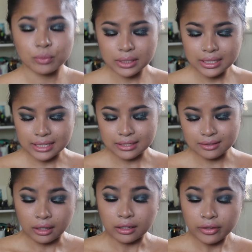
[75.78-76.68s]
one
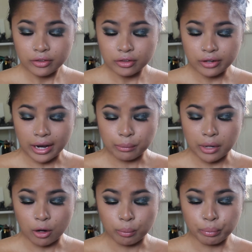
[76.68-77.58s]
is another
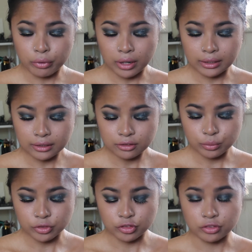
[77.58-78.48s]
eyebrow product
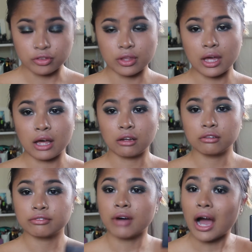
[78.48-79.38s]
which is the
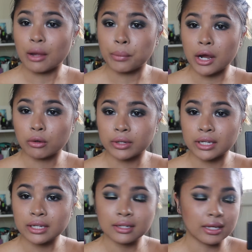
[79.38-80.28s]
e.l.f. eyebrow
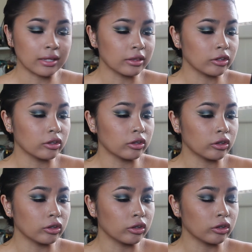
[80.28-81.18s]
kit in
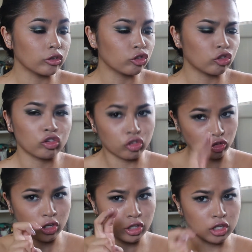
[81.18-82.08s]
the
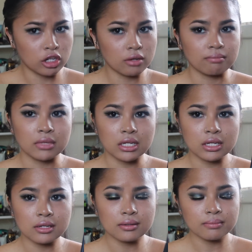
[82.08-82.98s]
shade
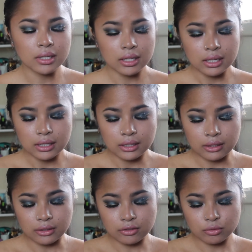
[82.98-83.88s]
medium.
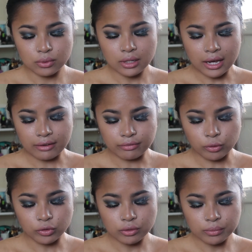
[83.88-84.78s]
This one, I've
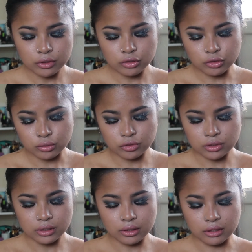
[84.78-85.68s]
only been
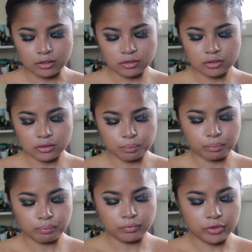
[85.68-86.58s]
using this,
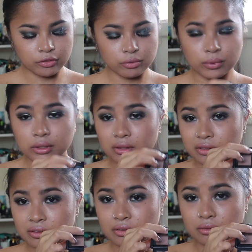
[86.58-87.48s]
this one,
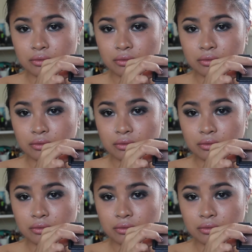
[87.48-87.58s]
this